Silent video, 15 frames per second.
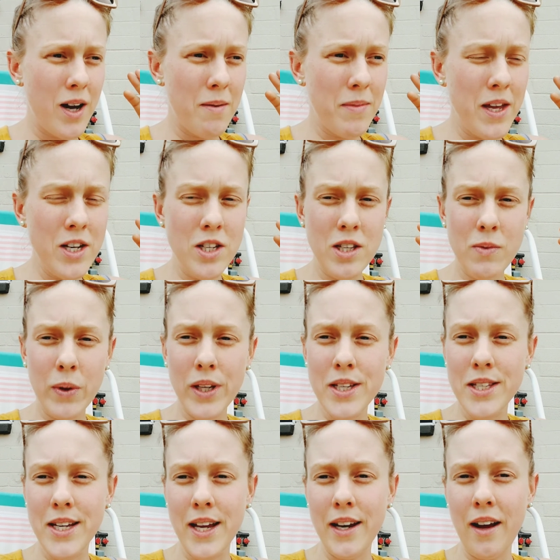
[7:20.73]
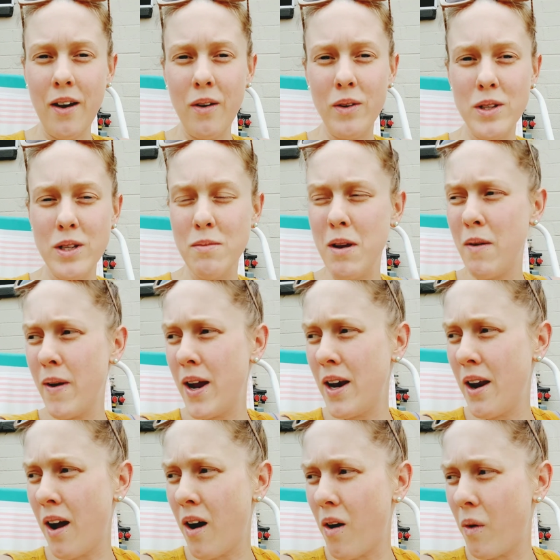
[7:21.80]
They just really stand out to me right
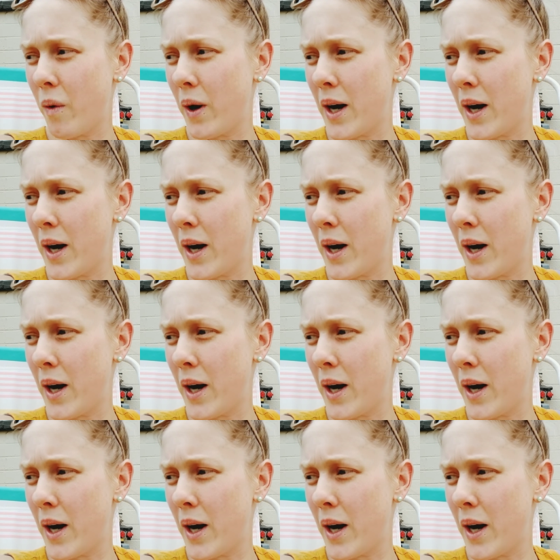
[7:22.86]
now.